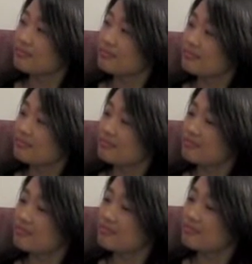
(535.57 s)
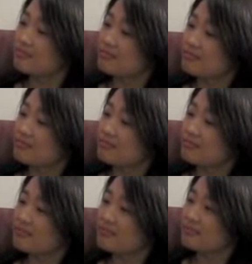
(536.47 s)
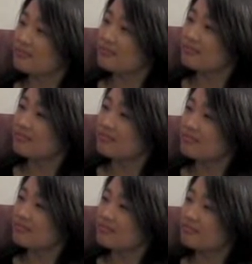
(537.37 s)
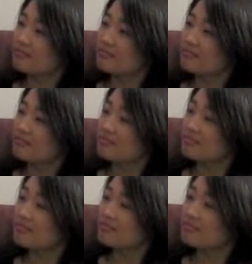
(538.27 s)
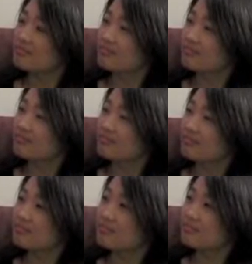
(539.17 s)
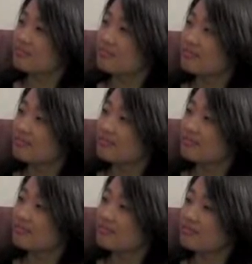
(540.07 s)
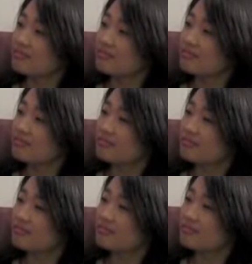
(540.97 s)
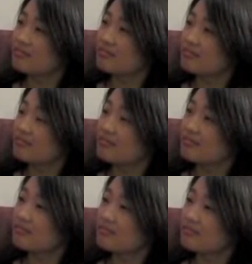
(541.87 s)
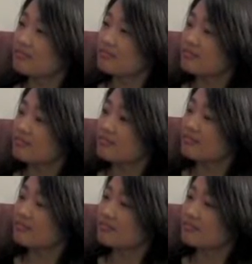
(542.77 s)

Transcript: (not speaking)